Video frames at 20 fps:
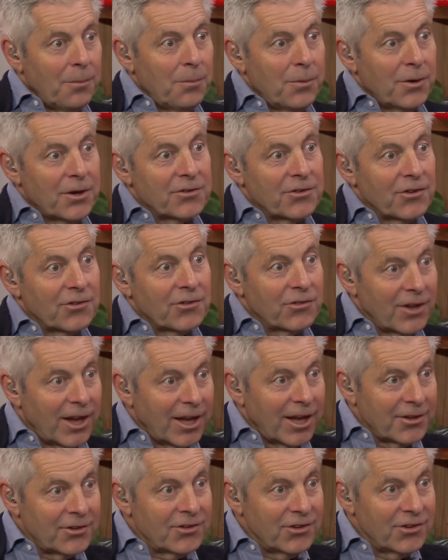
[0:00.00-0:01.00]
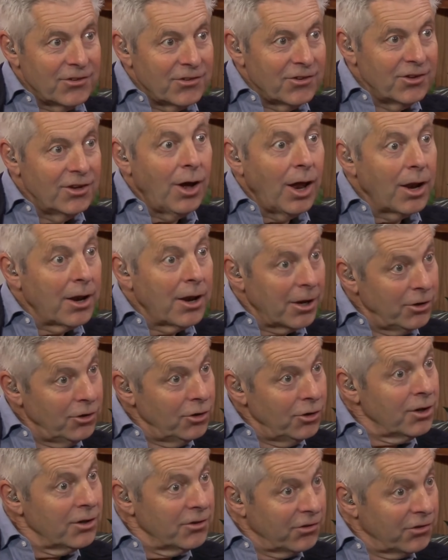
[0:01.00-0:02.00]
companies and saying, "This is you." And
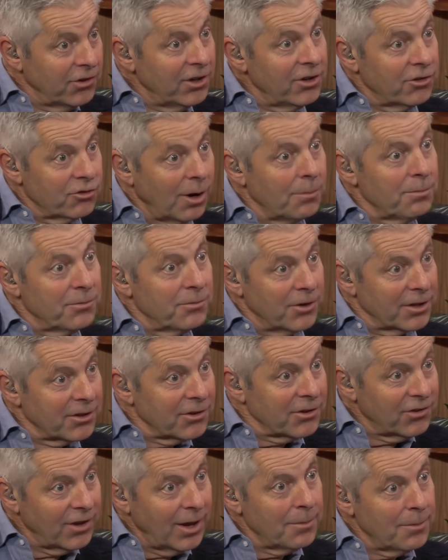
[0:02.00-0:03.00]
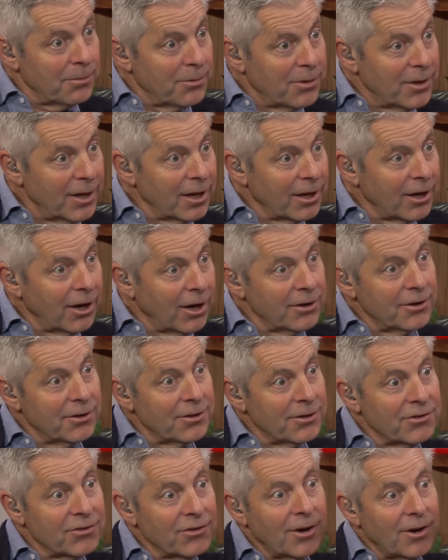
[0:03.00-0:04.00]
you can see Trump doing the same thing, can't
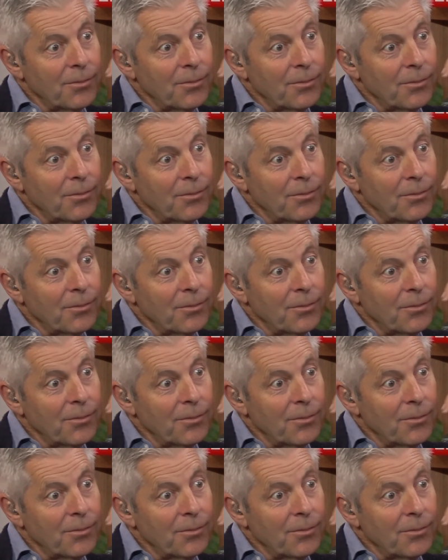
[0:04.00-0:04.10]
you, this